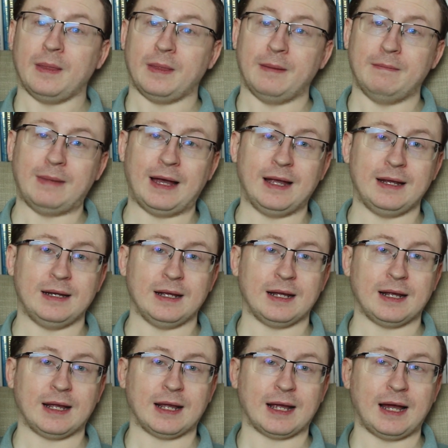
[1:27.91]
The main
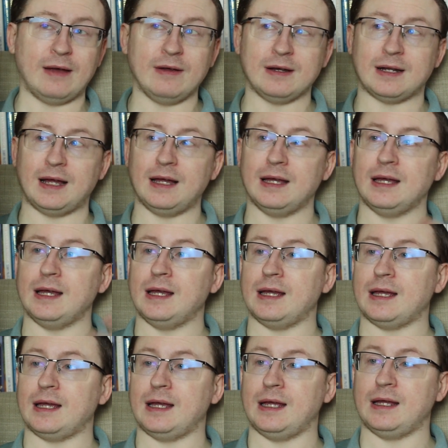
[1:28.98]
character
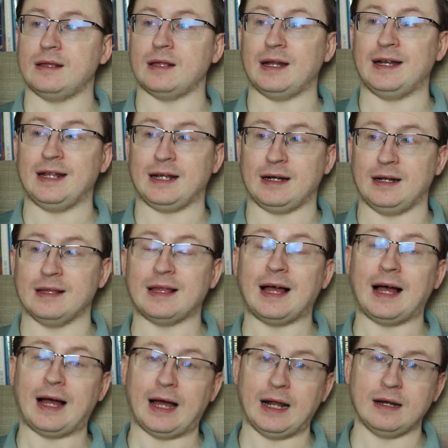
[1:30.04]
is Nicholas
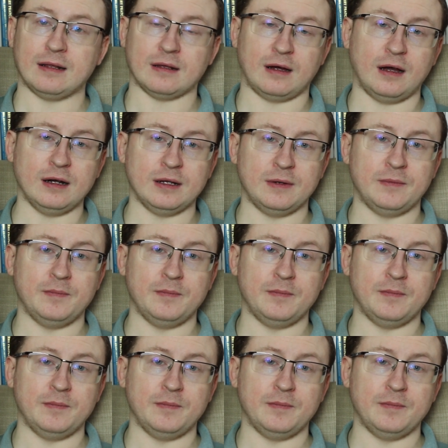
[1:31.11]
Hansard.